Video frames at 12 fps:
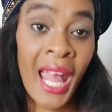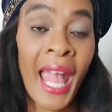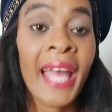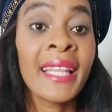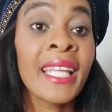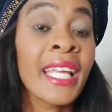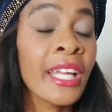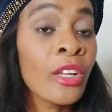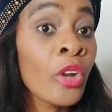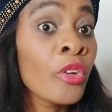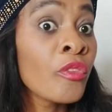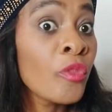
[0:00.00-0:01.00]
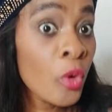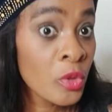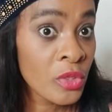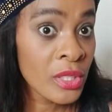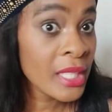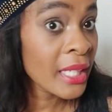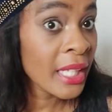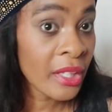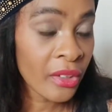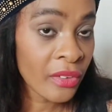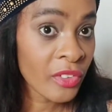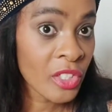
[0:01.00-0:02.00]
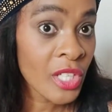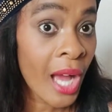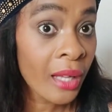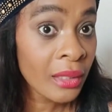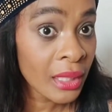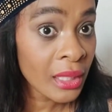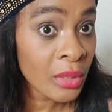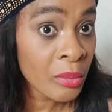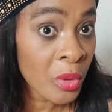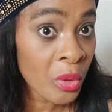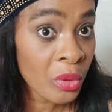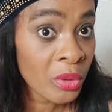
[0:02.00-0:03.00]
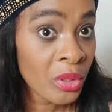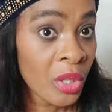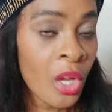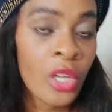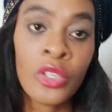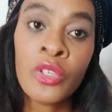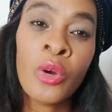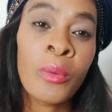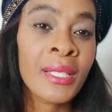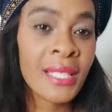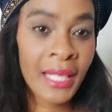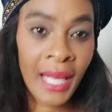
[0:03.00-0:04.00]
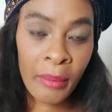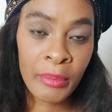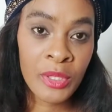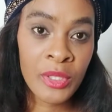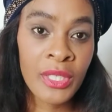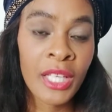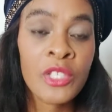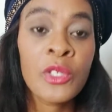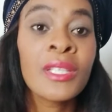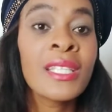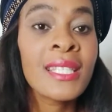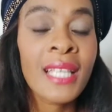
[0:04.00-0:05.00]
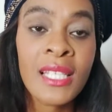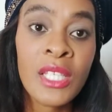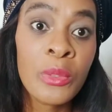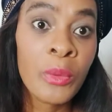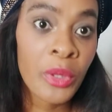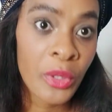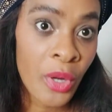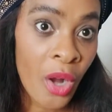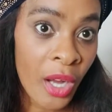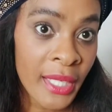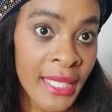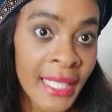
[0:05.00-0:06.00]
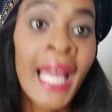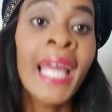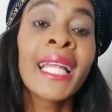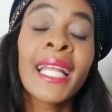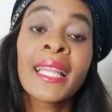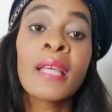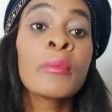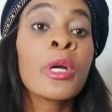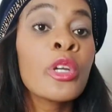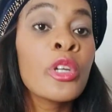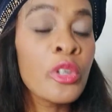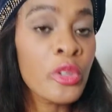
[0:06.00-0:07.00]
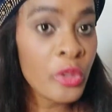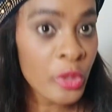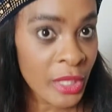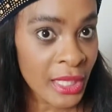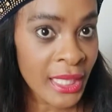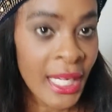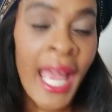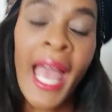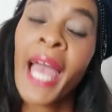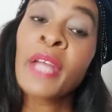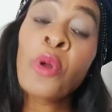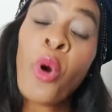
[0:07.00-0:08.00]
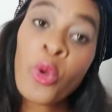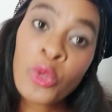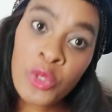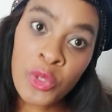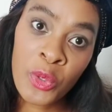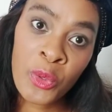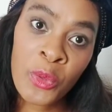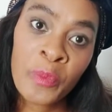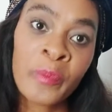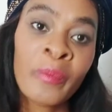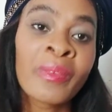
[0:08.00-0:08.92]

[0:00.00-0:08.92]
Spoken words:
and they cannot afford to take care of your child anymore? What's going to happen to that? So discuss it with your guardian, let them agree, and also